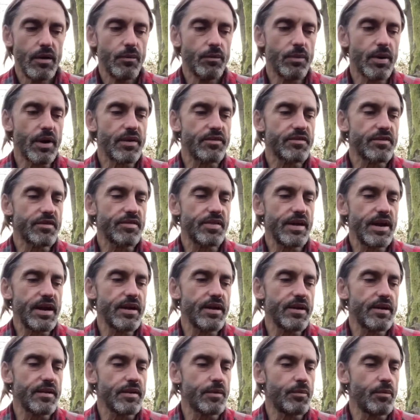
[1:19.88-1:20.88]
because I
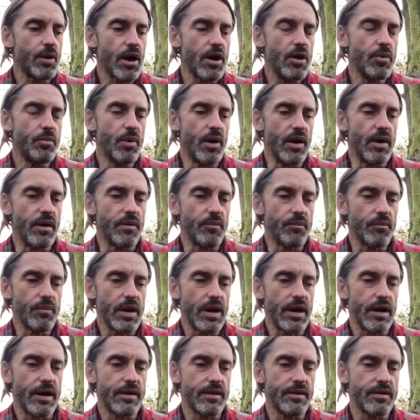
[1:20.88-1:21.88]
think at the moment
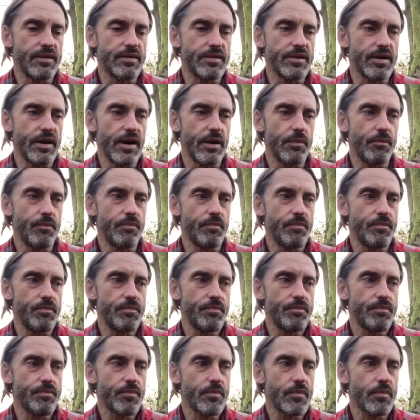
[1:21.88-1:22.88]
and um,
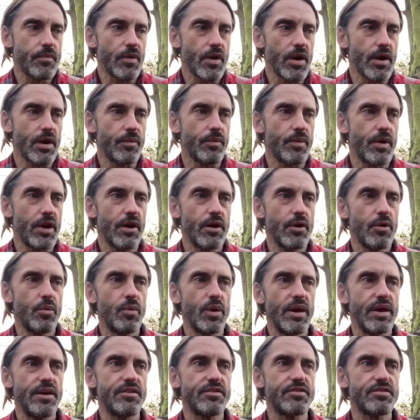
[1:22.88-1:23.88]
uh, I
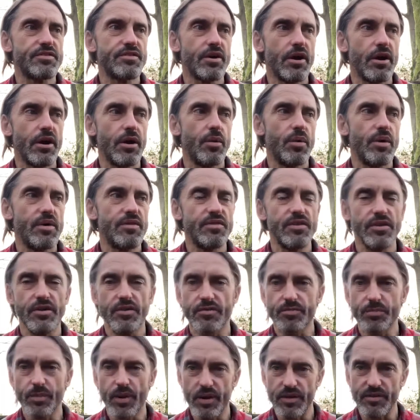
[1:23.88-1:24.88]
always I always
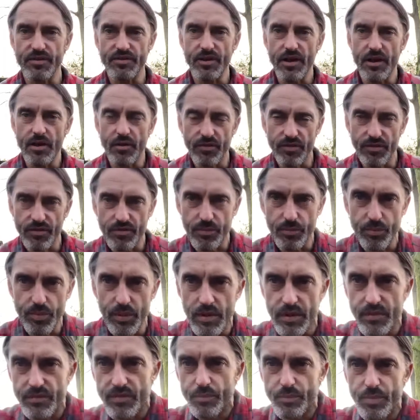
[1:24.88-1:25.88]
use myself as a,
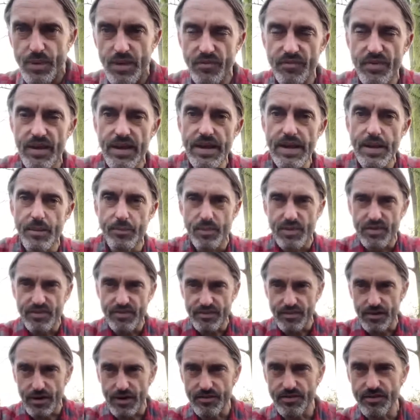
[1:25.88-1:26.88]
as a bit of a litmus
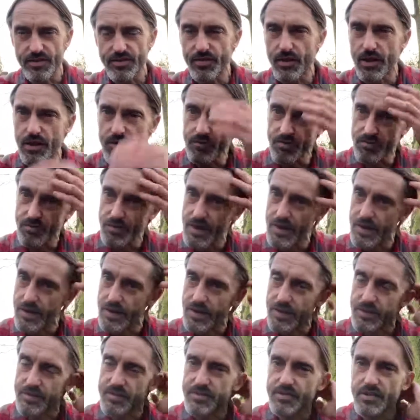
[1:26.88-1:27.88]
test. If I'm
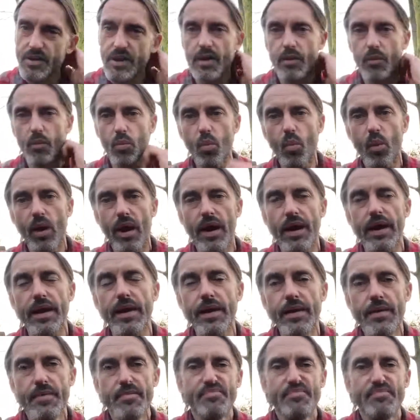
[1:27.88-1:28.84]
feeling a certain way,